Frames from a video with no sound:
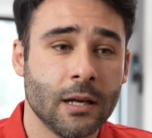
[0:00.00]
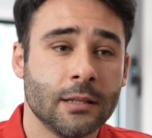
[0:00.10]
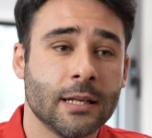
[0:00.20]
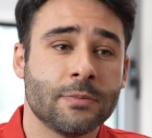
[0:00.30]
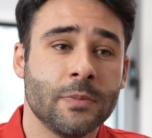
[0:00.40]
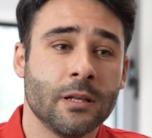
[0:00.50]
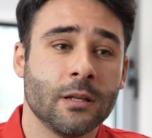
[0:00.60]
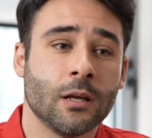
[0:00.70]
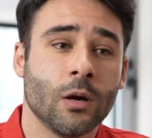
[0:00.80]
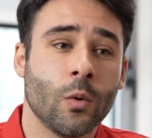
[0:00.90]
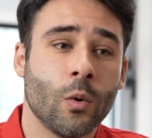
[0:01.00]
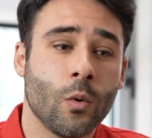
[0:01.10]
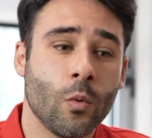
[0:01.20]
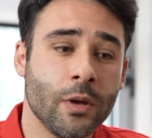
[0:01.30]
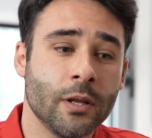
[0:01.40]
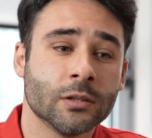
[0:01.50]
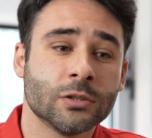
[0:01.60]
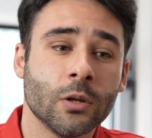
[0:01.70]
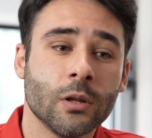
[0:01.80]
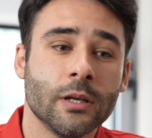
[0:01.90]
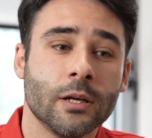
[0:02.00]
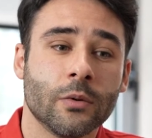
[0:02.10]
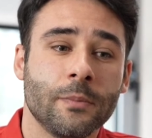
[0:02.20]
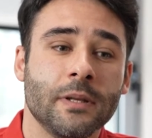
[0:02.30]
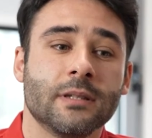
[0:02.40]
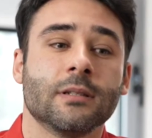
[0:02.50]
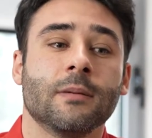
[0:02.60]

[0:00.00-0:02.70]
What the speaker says: That means we not only repeat